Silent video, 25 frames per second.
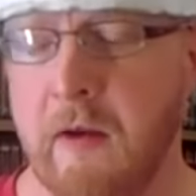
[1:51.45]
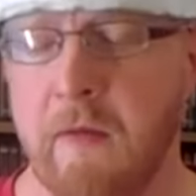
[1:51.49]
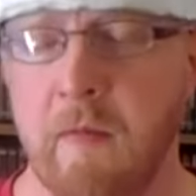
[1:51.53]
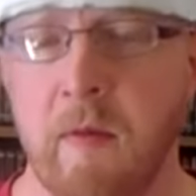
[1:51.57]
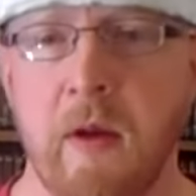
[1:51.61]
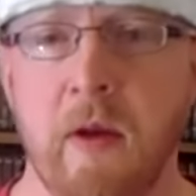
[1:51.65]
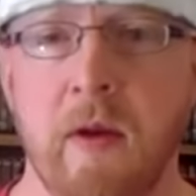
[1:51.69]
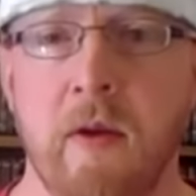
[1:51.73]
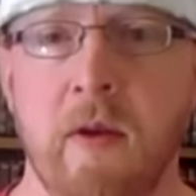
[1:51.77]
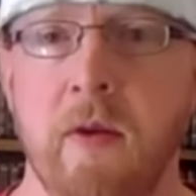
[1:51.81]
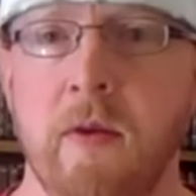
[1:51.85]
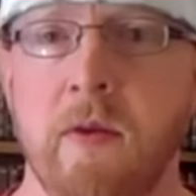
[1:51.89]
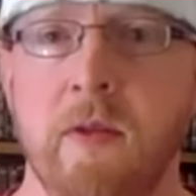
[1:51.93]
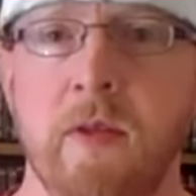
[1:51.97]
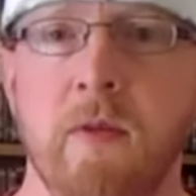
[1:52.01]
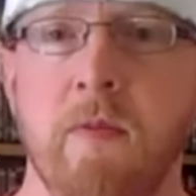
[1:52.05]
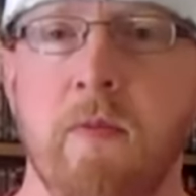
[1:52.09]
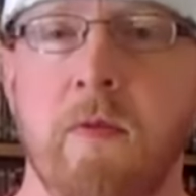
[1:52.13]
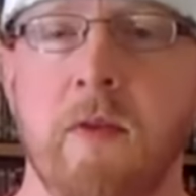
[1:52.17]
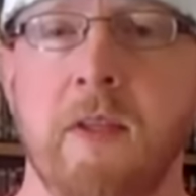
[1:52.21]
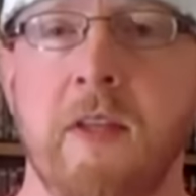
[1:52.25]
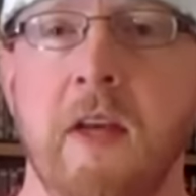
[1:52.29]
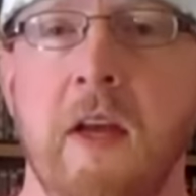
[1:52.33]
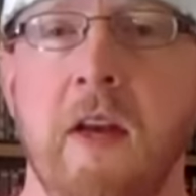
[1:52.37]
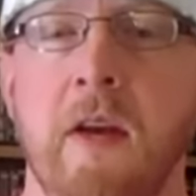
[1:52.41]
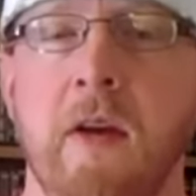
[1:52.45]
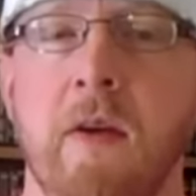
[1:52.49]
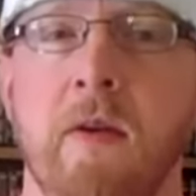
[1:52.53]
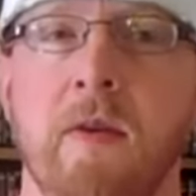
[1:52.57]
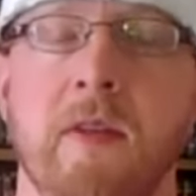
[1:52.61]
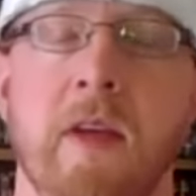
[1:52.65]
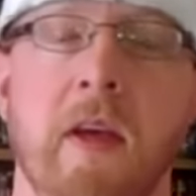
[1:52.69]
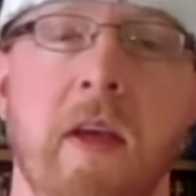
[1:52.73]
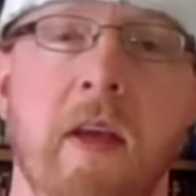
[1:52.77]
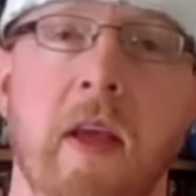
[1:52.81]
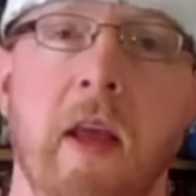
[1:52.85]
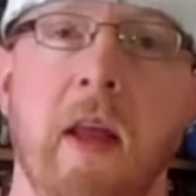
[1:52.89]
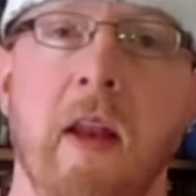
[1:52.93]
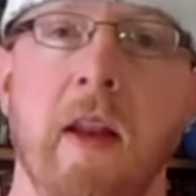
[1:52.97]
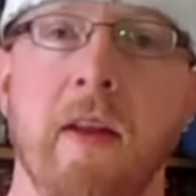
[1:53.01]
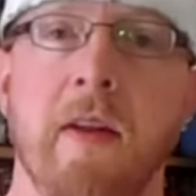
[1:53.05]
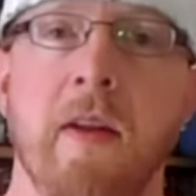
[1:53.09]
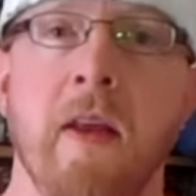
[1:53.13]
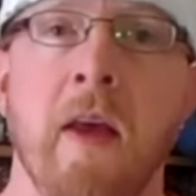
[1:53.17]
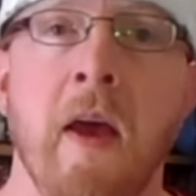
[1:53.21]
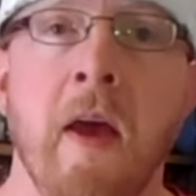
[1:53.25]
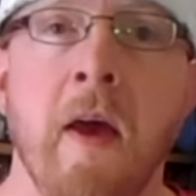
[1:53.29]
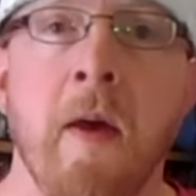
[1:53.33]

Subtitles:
I've been on YouTube for 10 years. I get it.